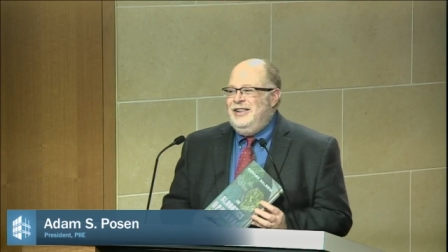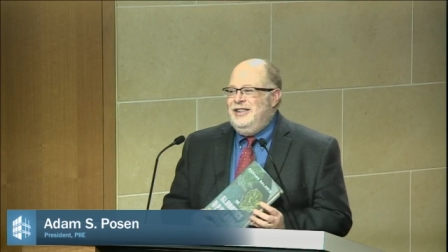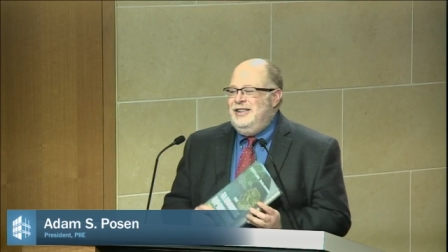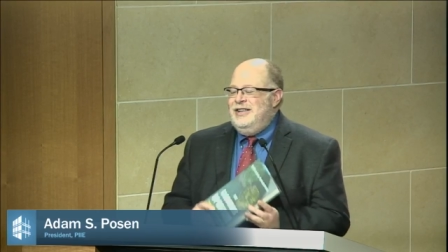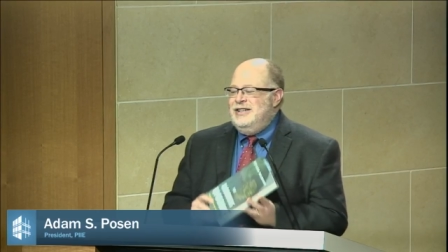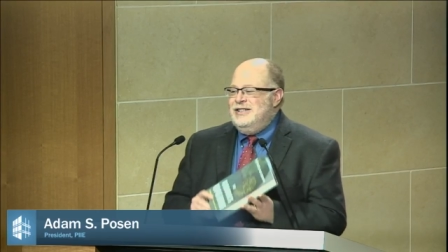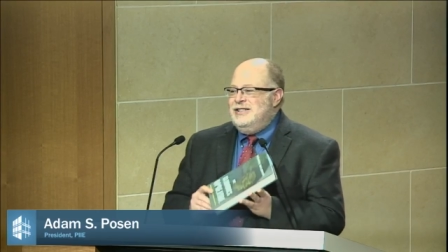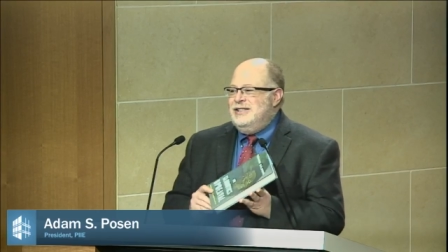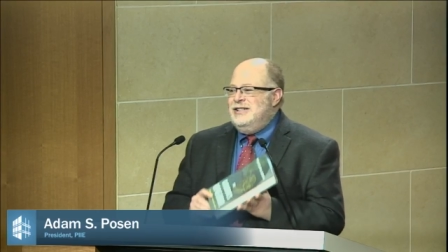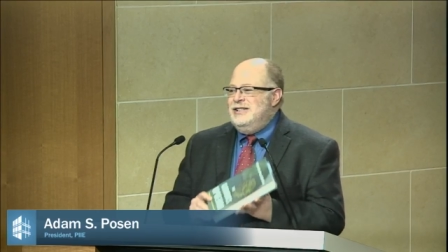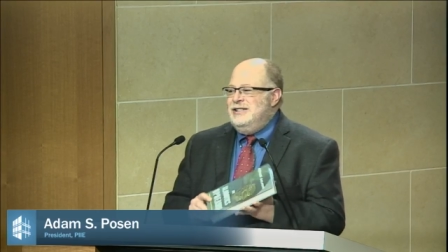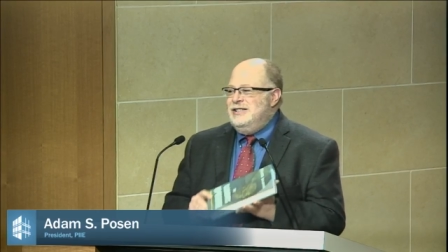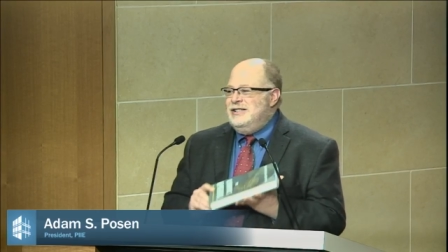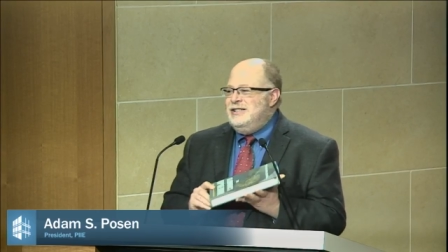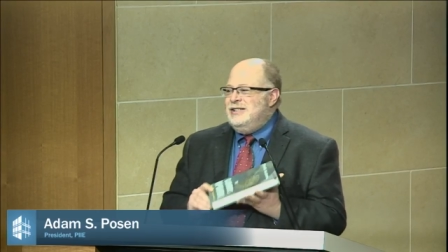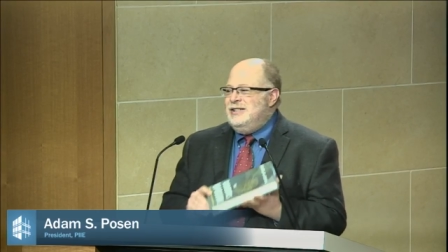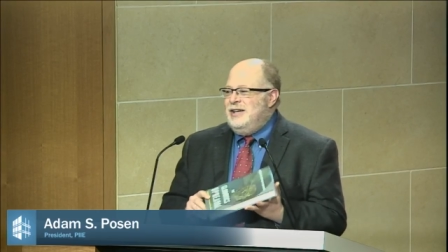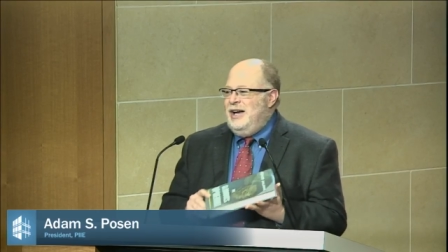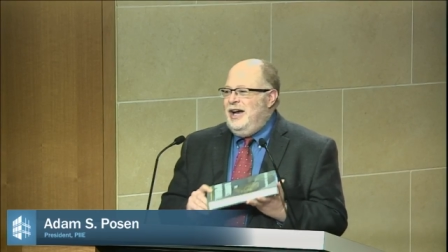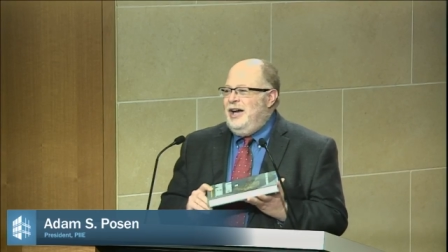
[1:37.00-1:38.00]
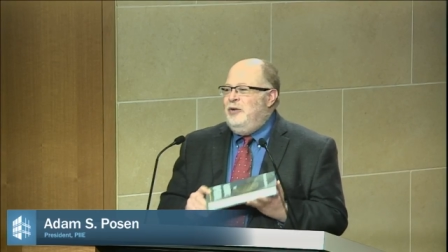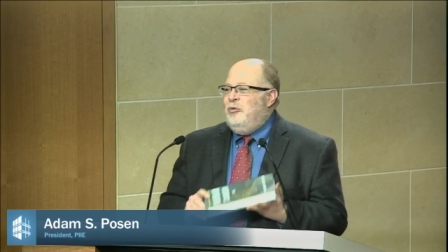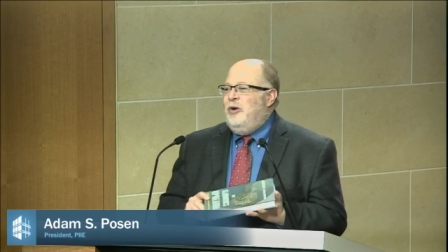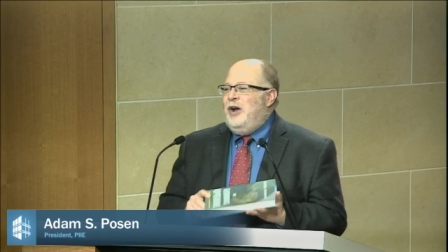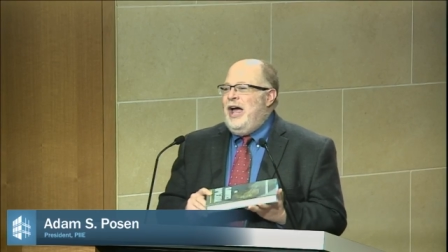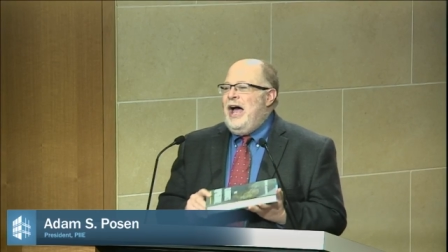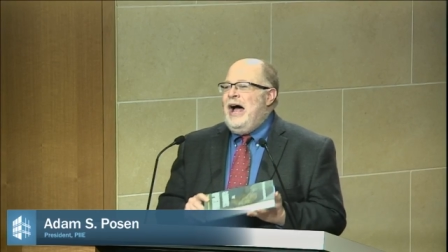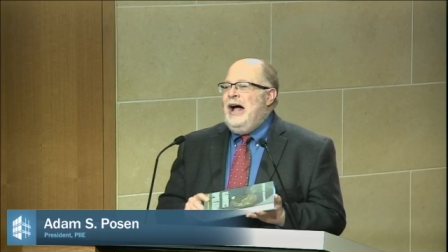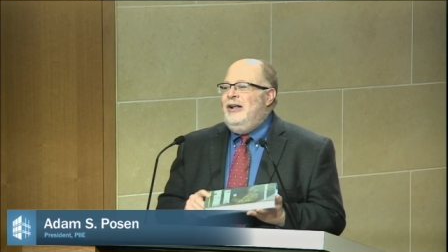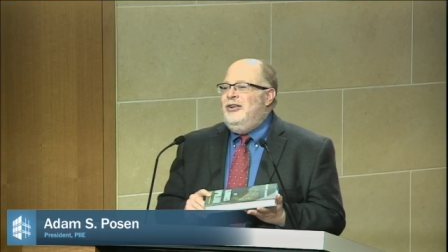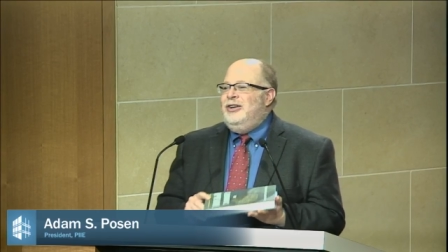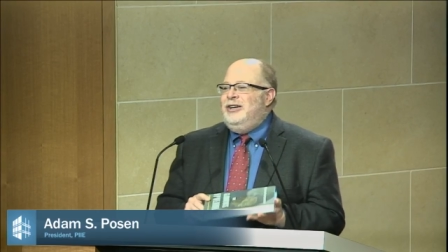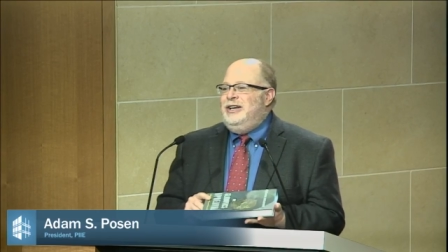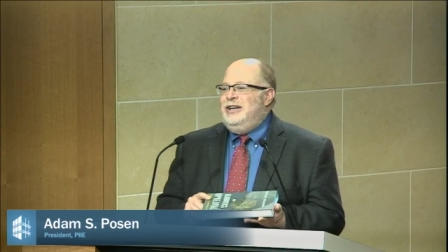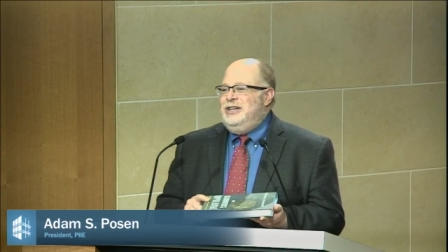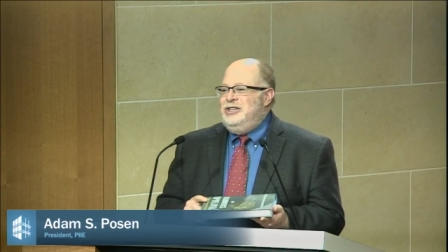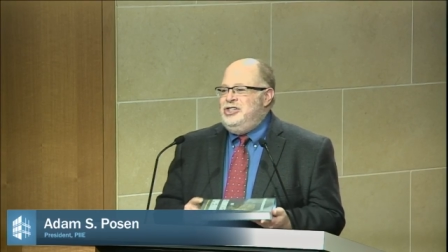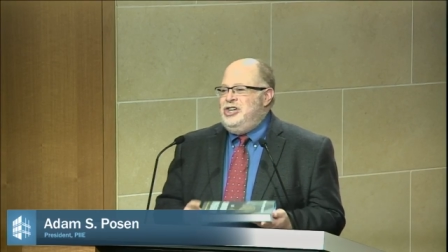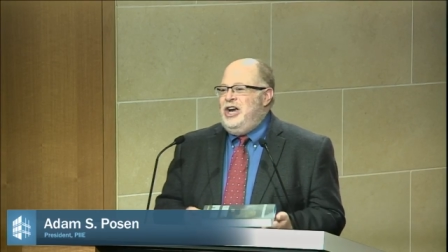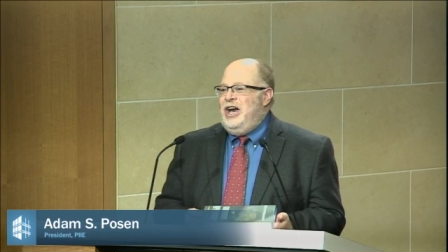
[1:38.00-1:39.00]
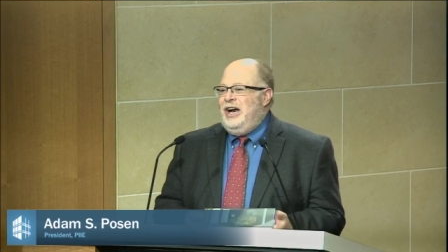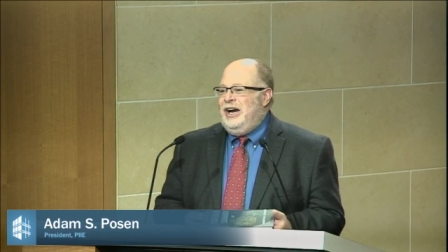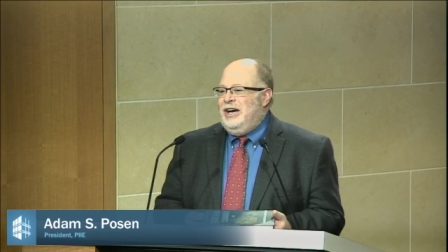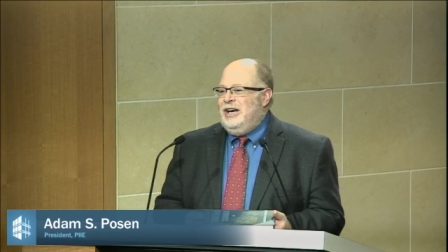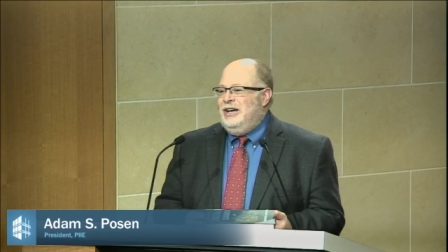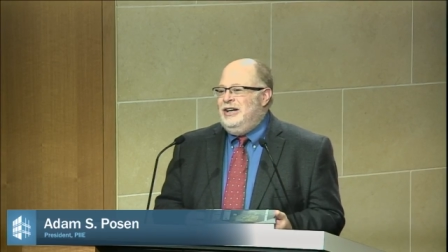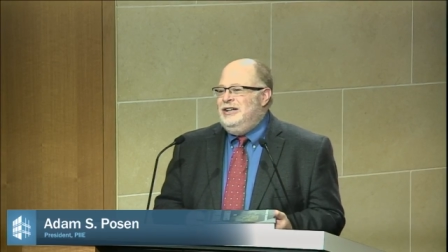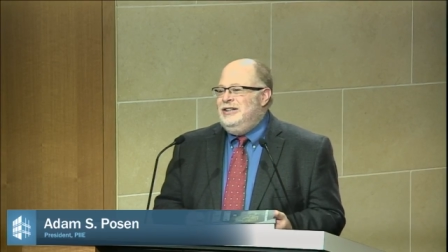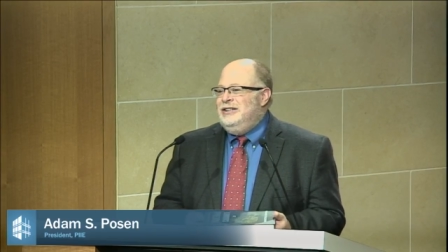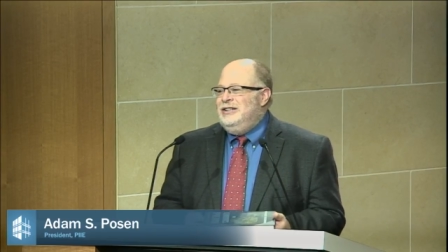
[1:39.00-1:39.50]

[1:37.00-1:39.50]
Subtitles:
This is a reality check